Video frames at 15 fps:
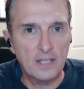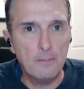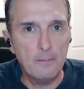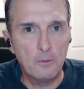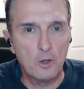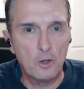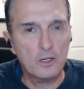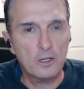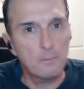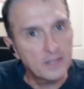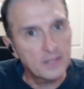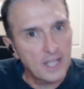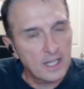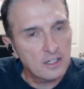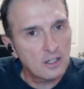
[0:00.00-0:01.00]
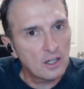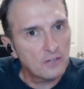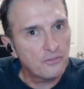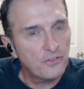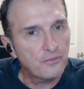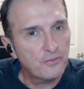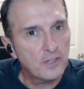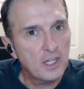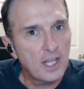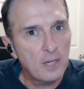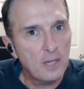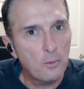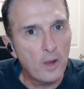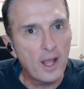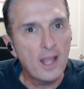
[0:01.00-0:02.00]
labor market, but then cut 50
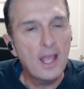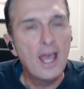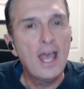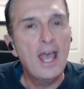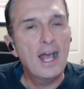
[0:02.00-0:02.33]
anyway.